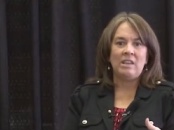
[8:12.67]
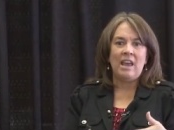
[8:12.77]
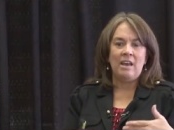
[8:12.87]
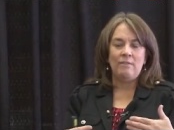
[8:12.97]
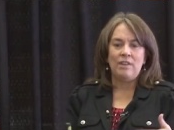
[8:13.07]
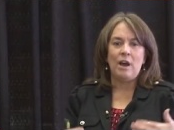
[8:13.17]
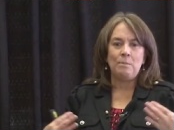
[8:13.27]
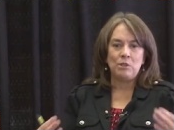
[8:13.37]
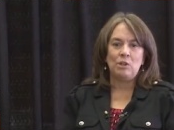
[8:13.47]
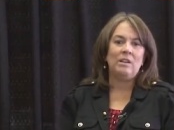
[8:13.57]
they have the
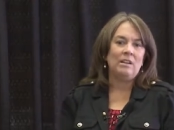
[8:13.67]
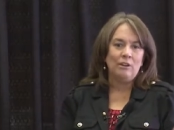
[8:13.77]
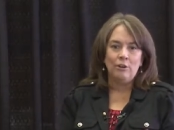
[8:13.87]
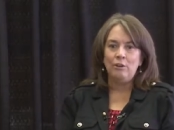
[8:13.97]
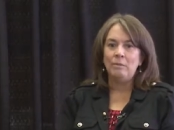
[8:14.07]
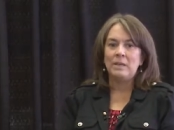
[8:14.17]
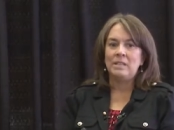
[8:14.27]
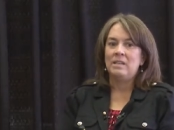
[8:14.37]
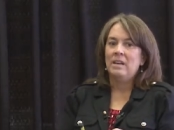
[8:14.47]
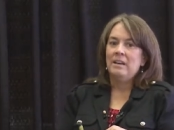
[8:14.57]
opportunity to learn, because